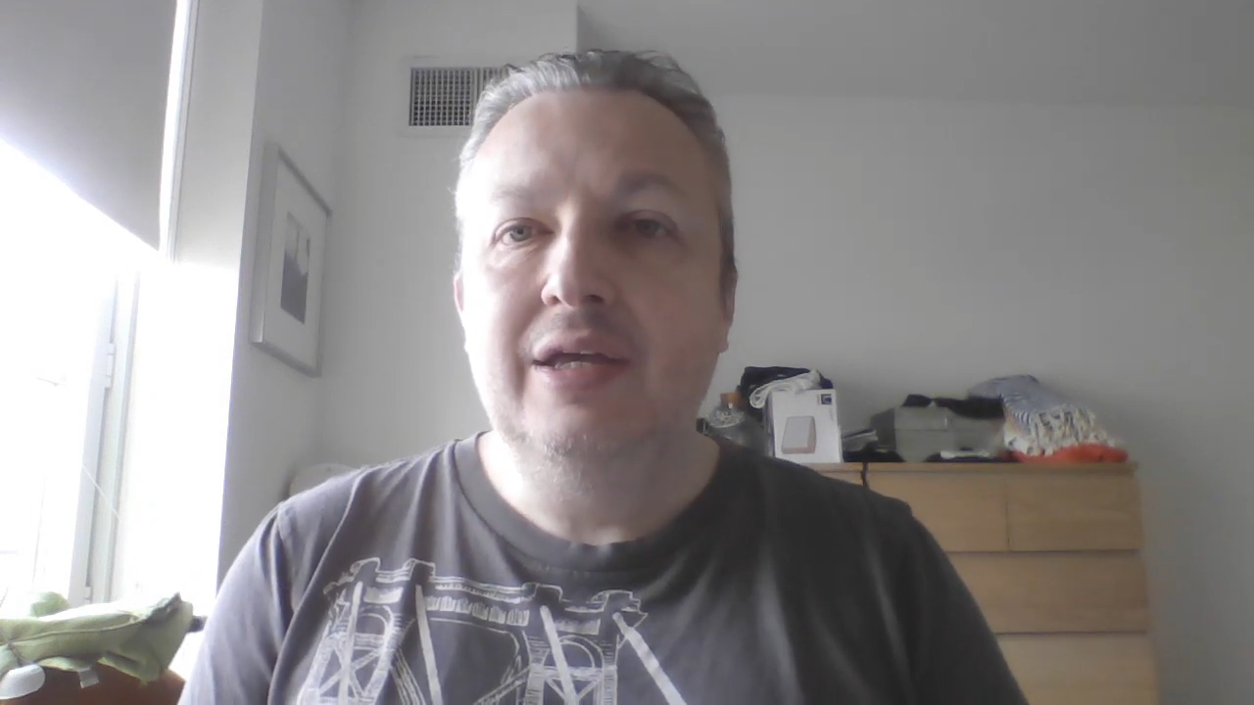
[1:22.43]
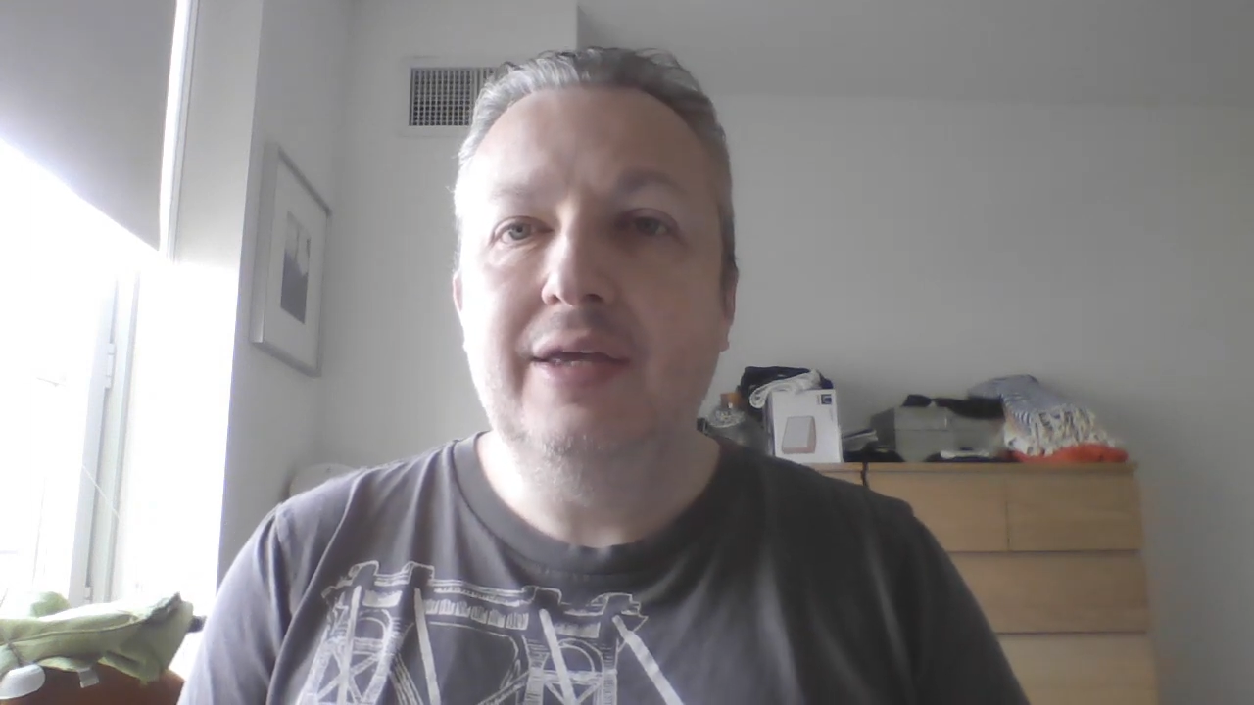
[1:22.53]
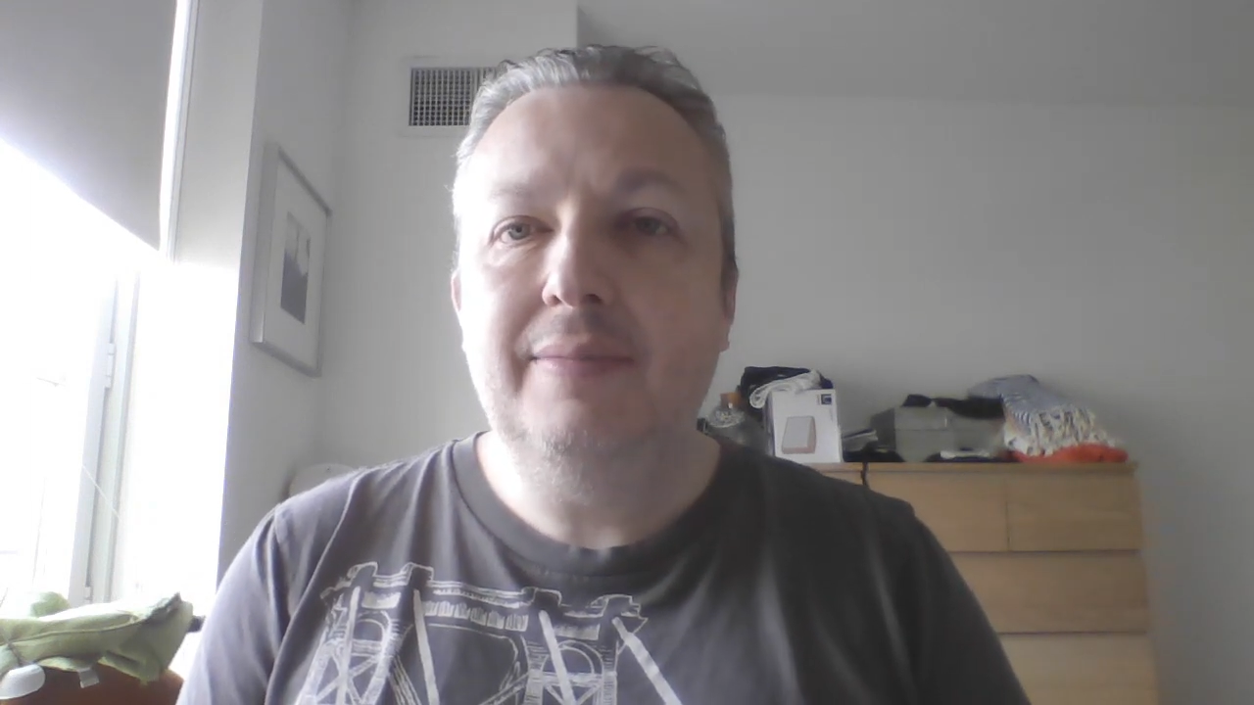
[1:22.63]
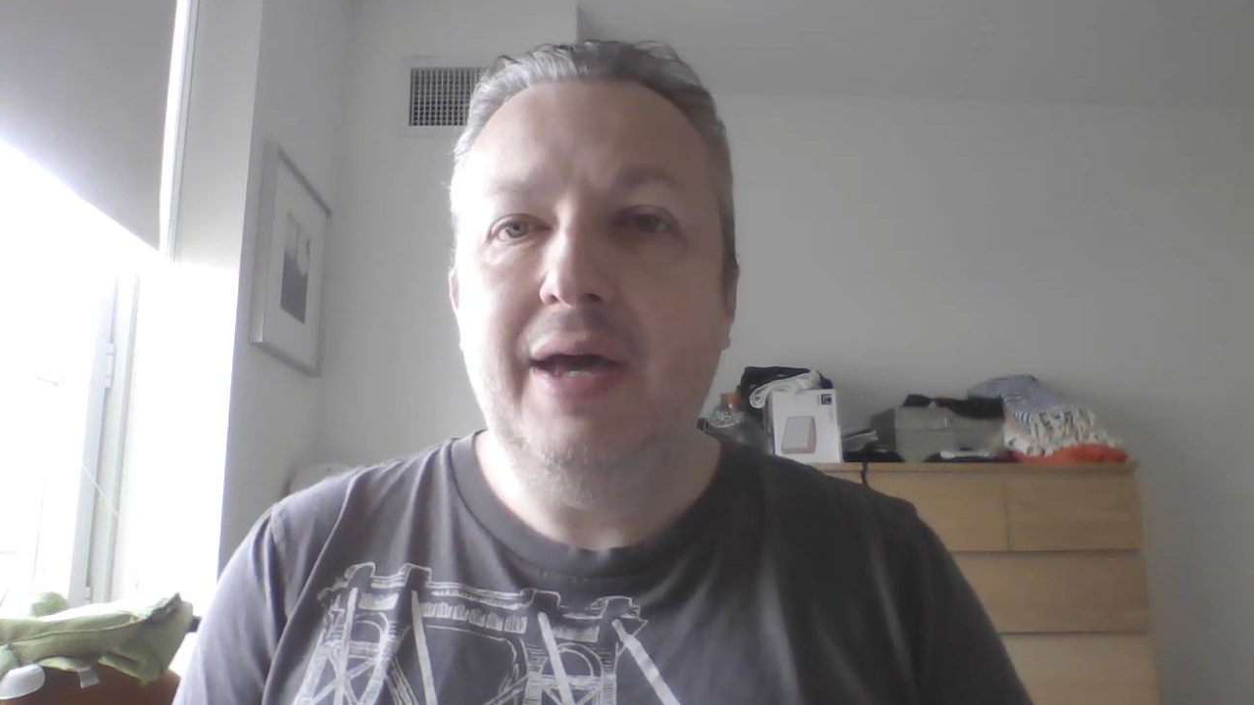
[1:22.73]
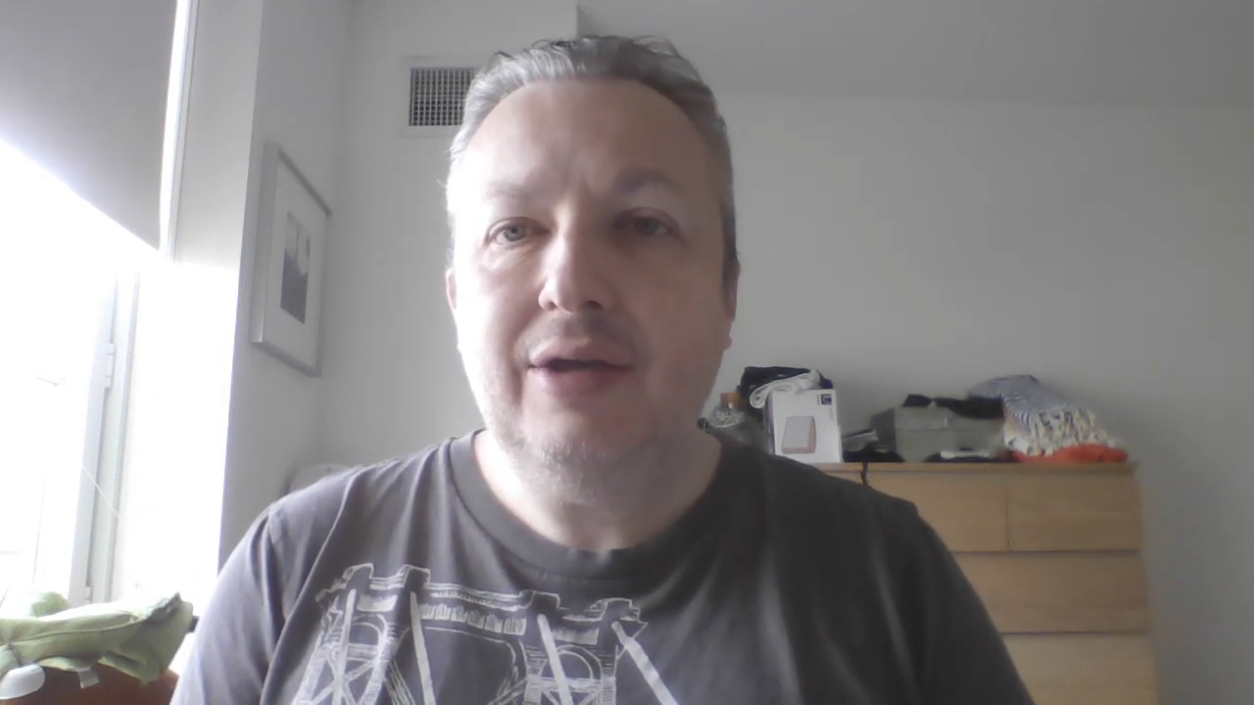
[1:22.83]

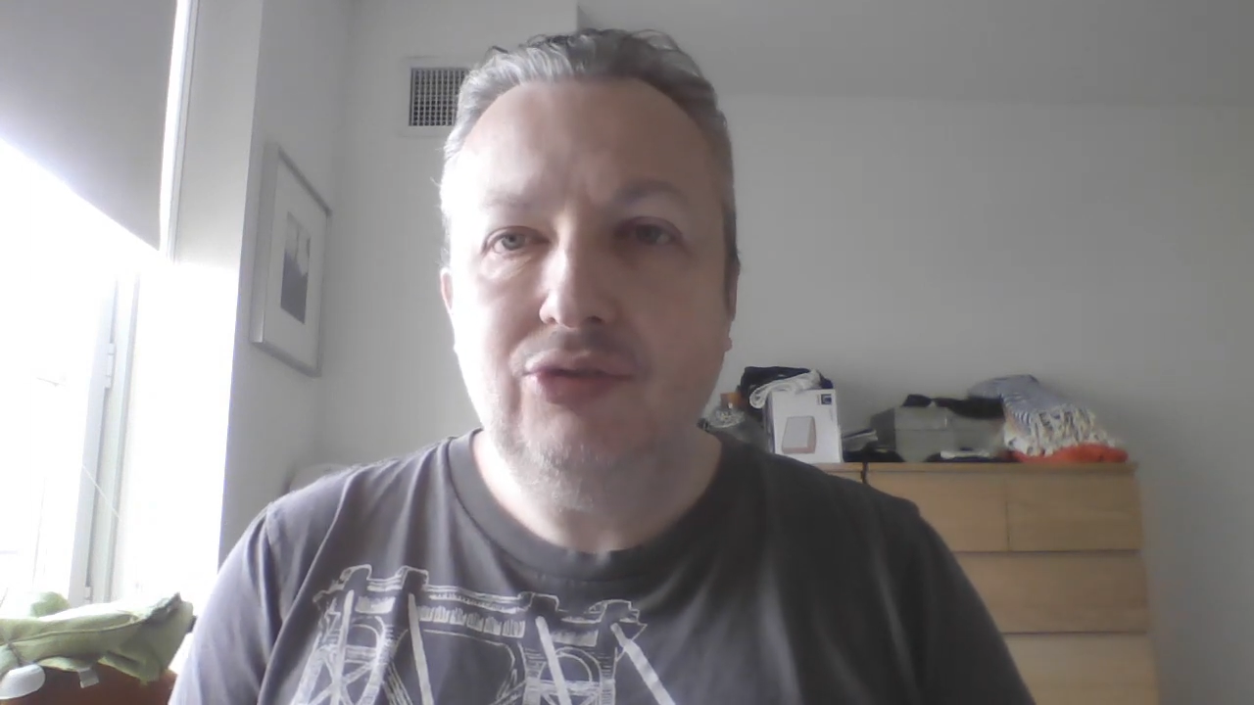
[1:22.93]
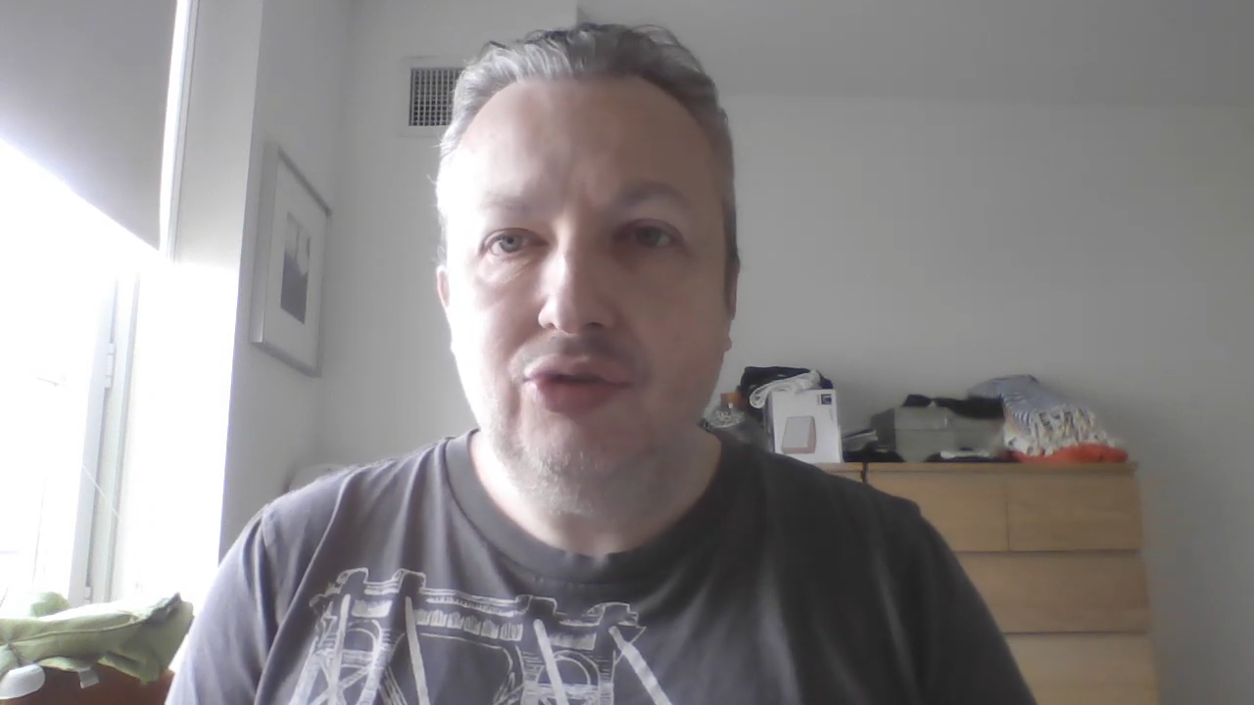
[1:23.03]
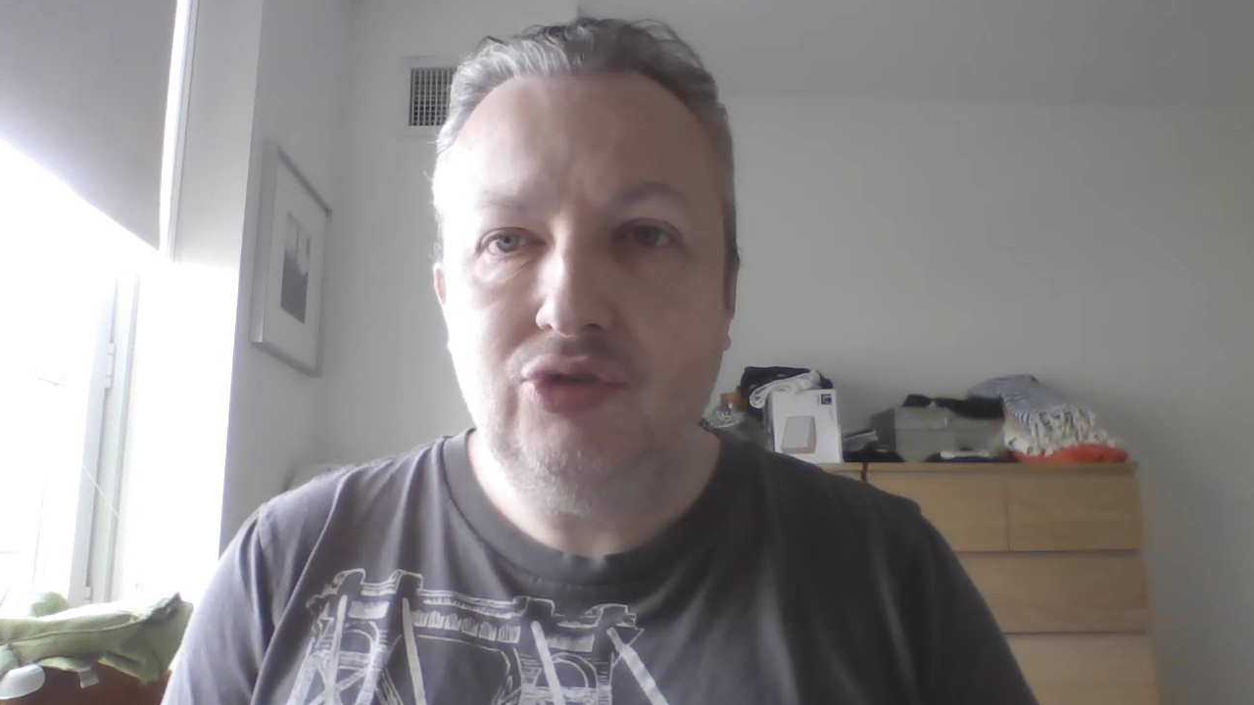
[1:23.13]
Get Back is a